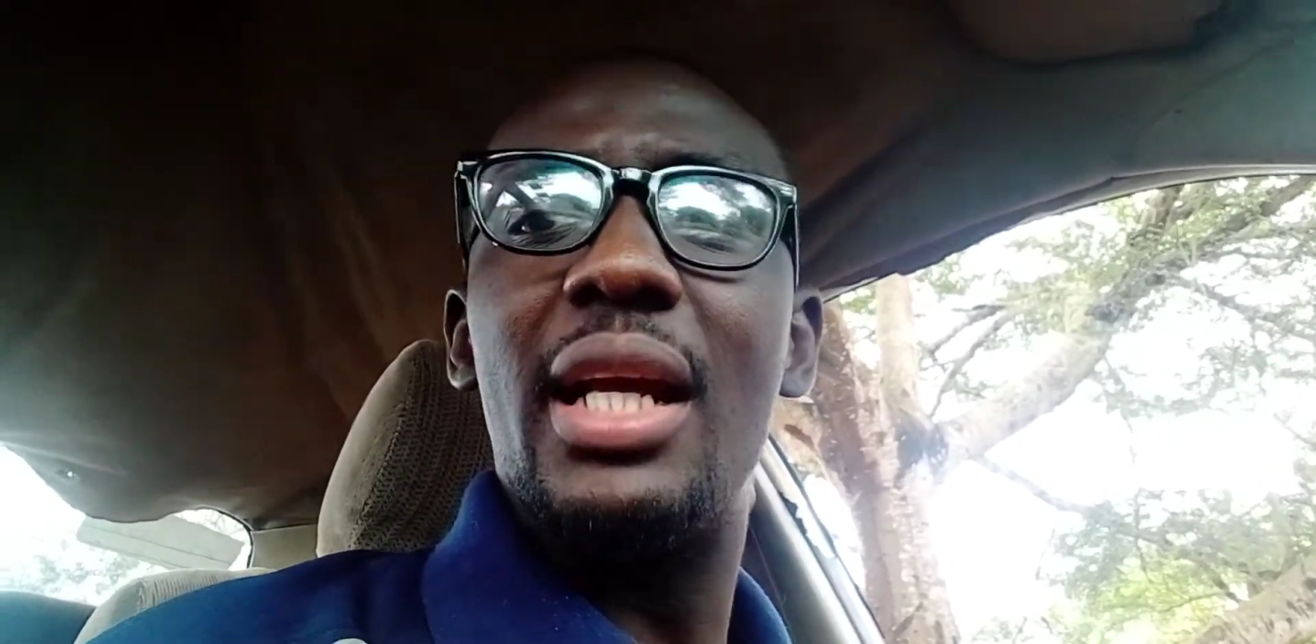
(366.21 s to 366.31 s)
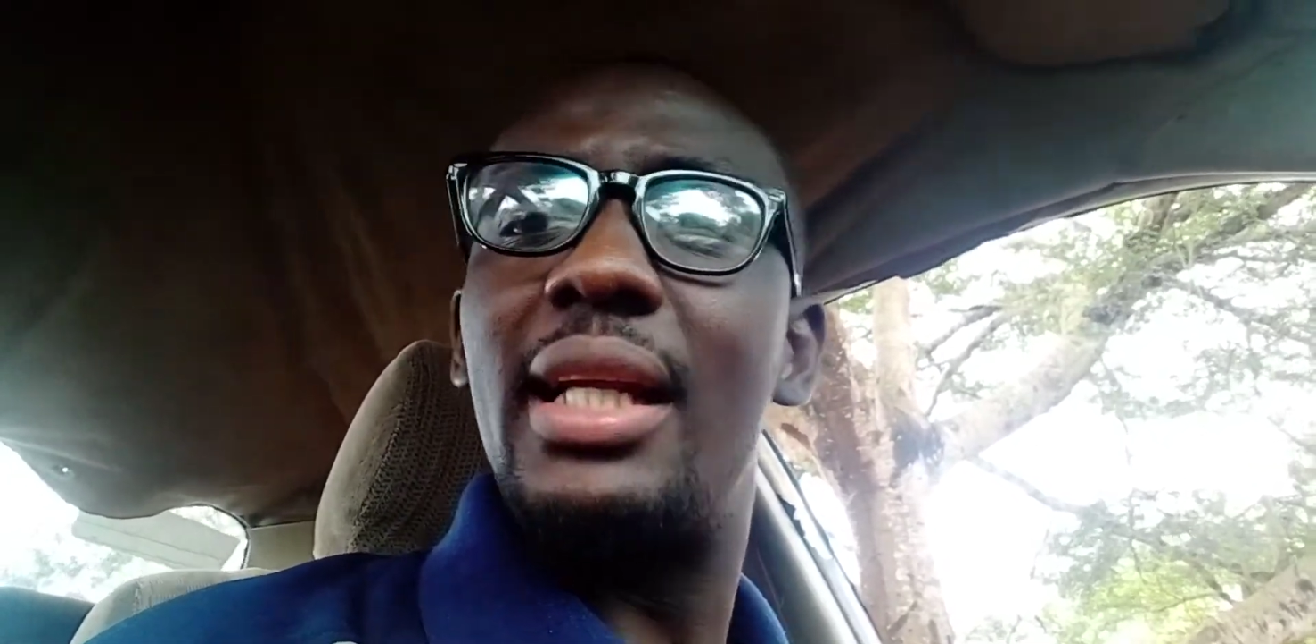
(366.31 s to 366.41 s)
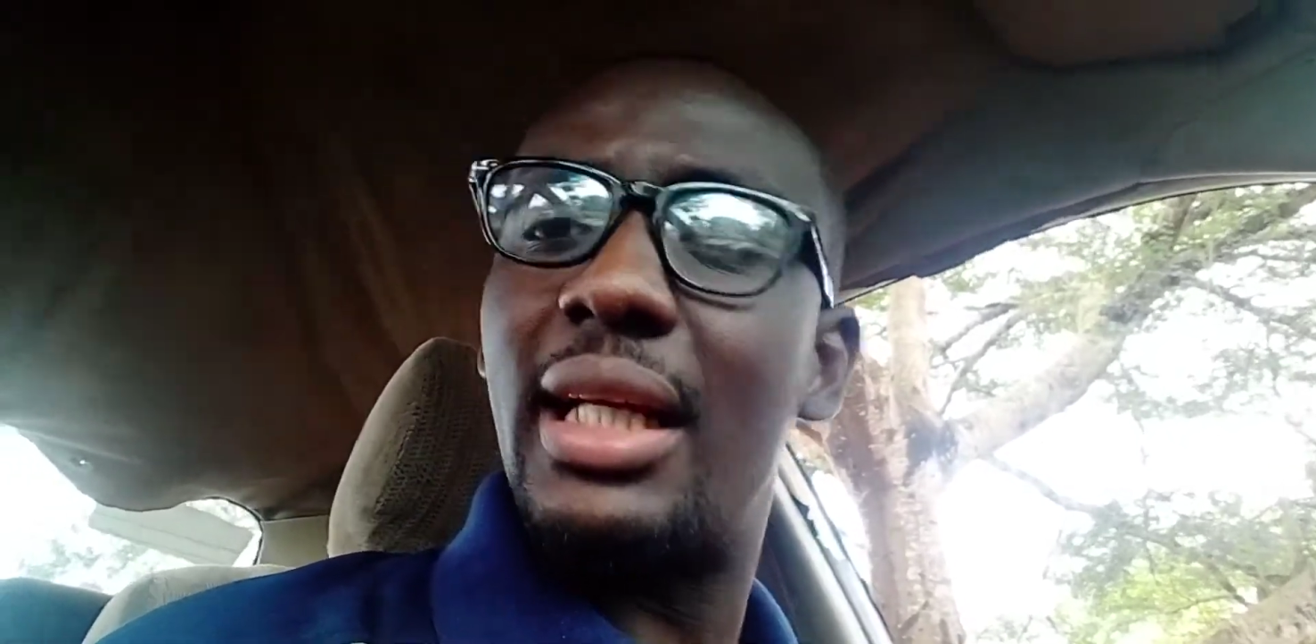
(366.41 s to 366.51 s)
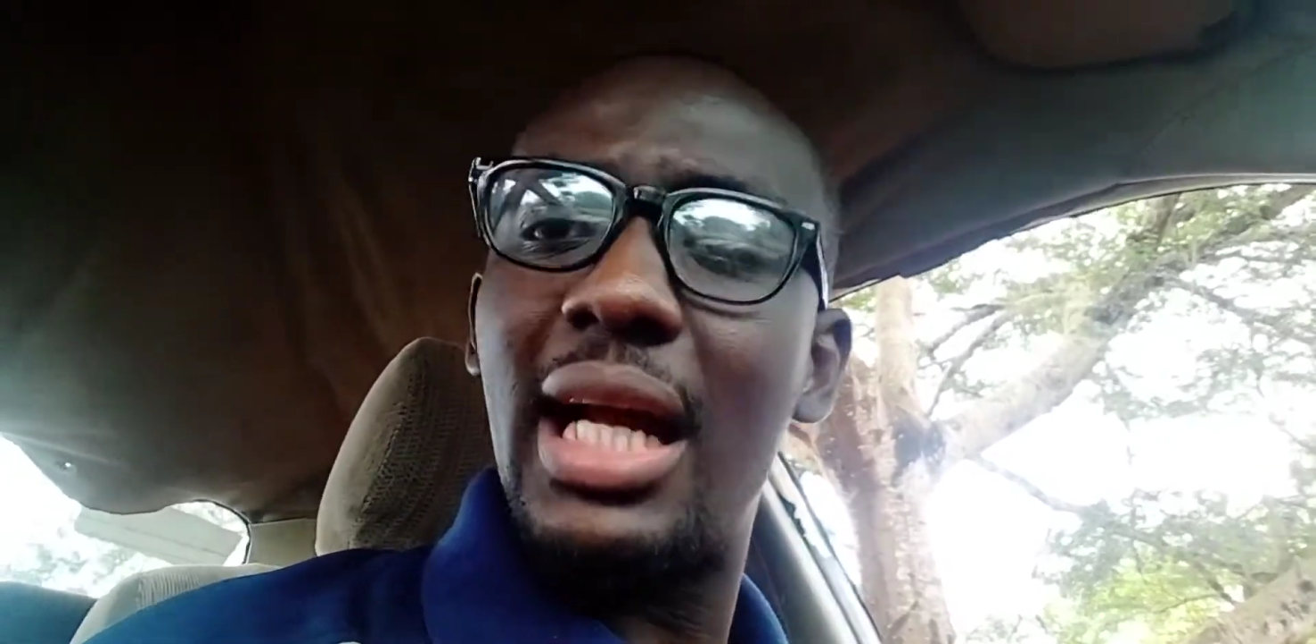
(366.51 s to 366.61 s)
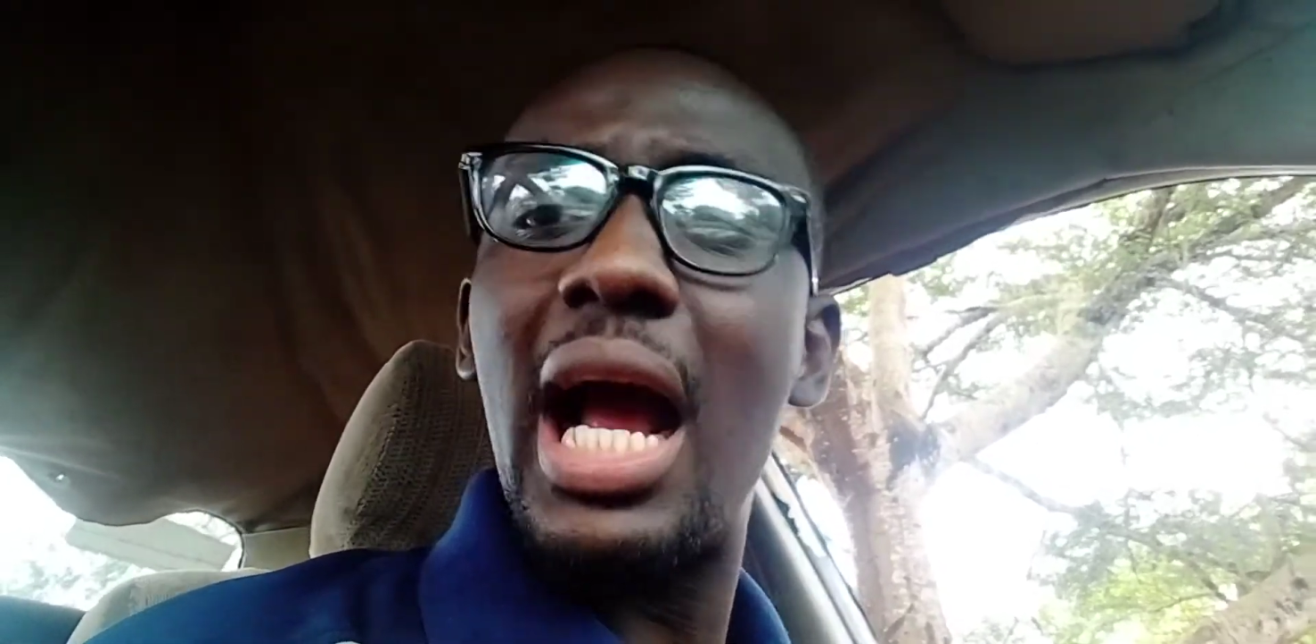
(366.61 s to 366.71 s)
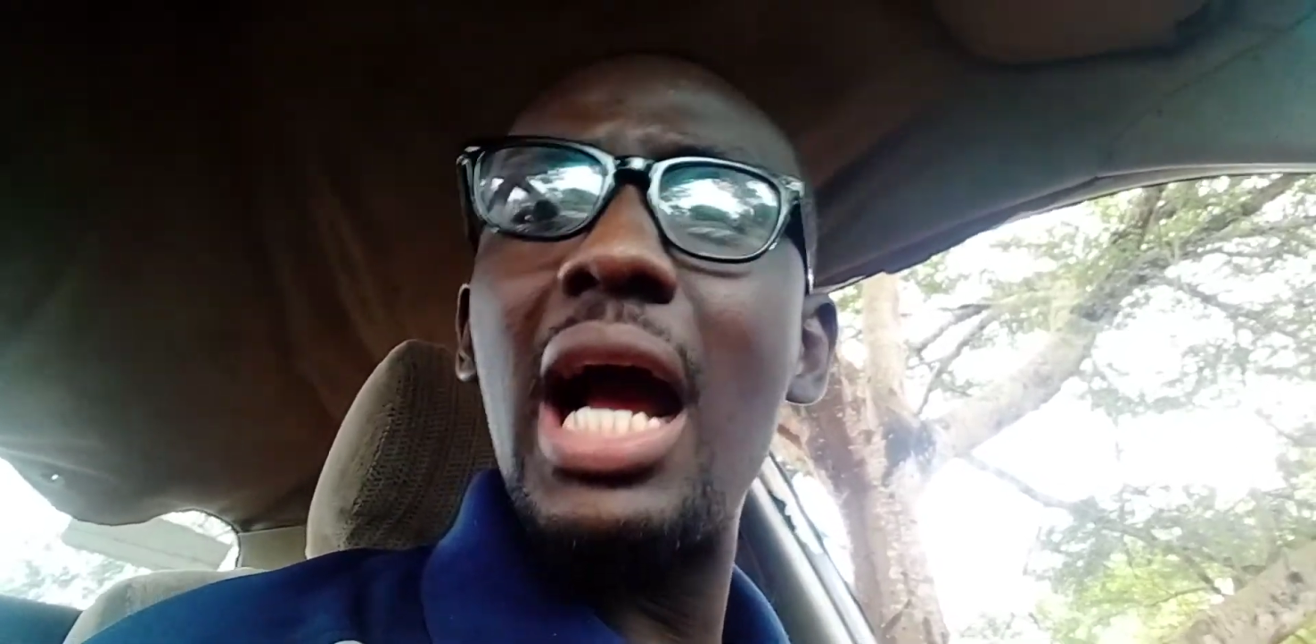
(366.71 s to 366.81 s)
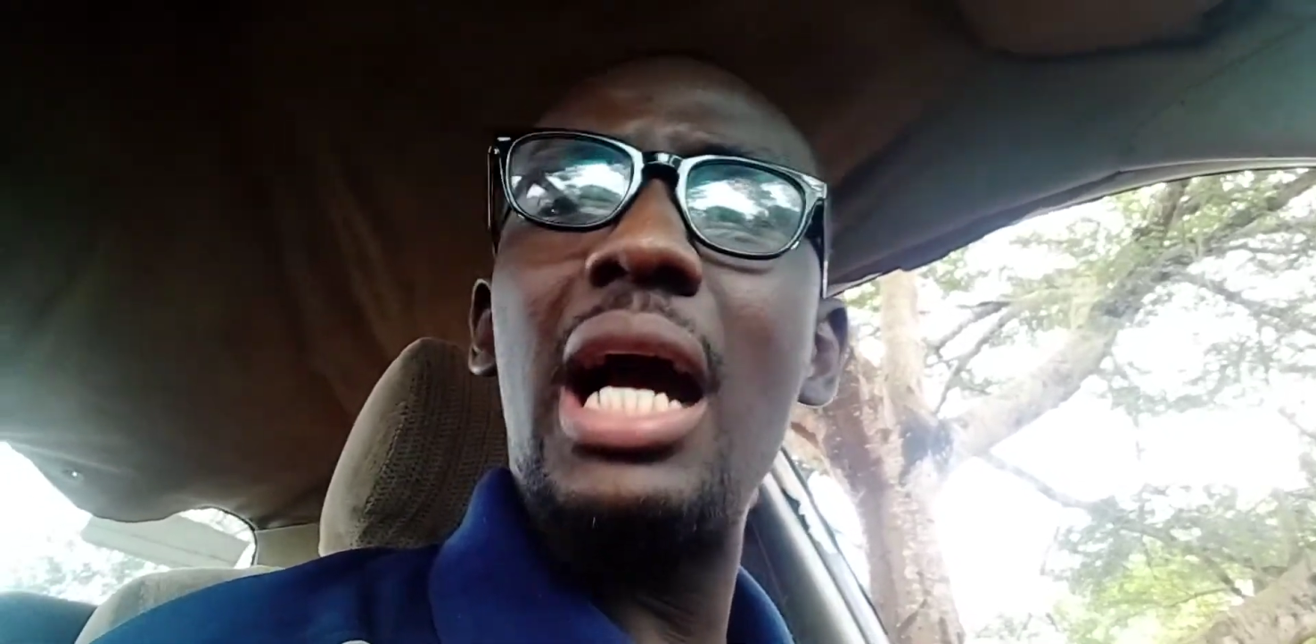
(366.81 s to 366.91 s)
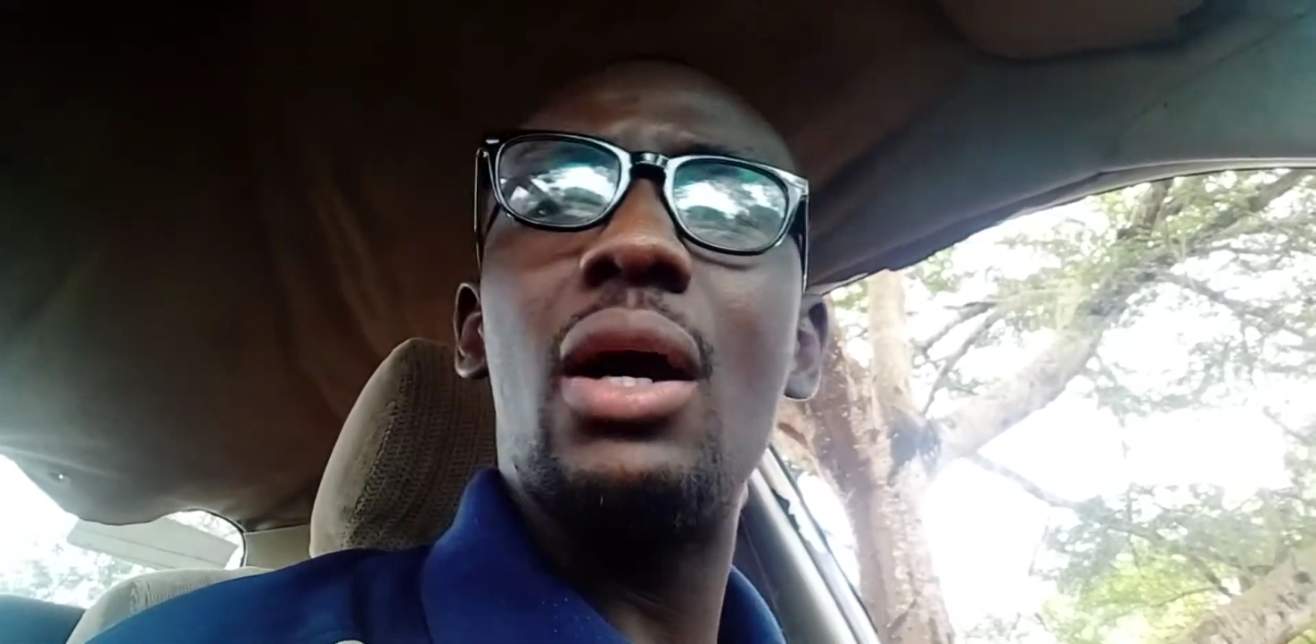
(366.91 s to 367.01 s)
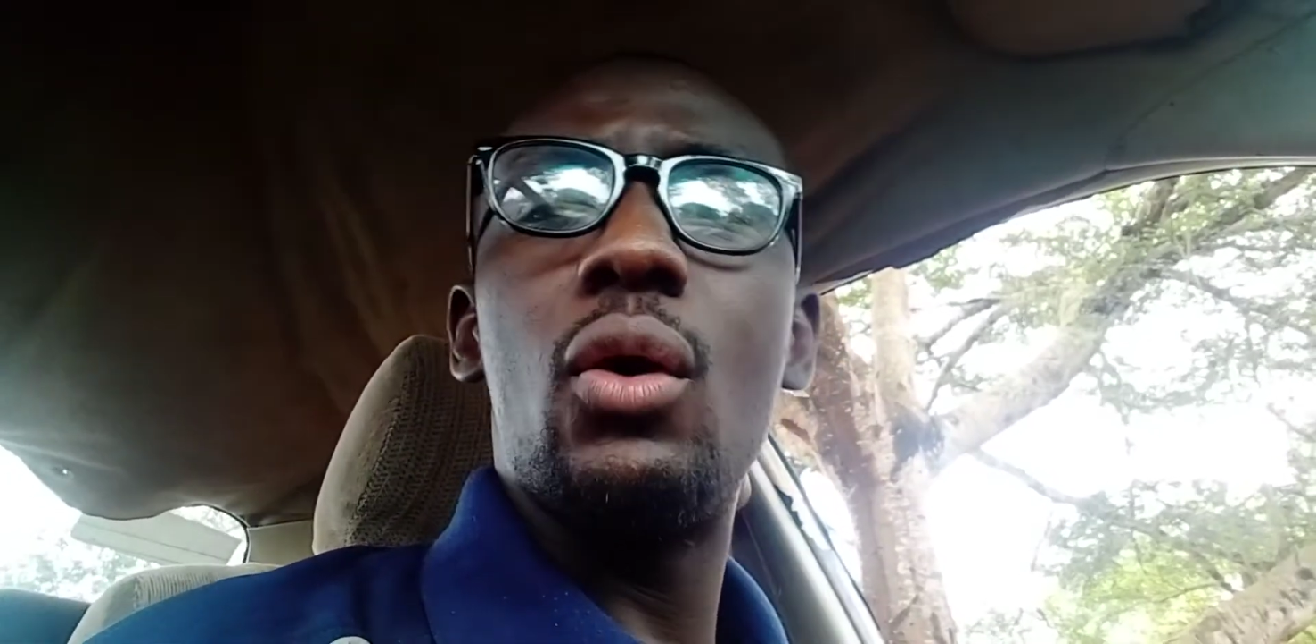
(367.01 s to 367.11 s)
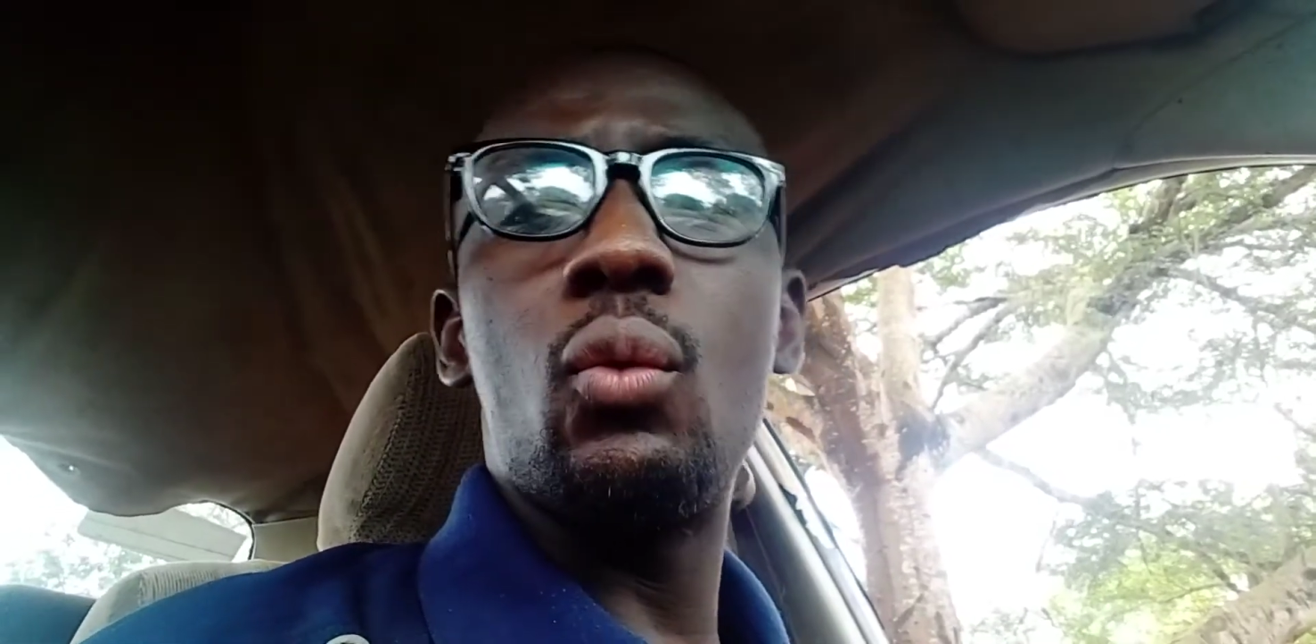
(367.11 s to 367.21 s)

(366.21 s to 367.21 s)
the car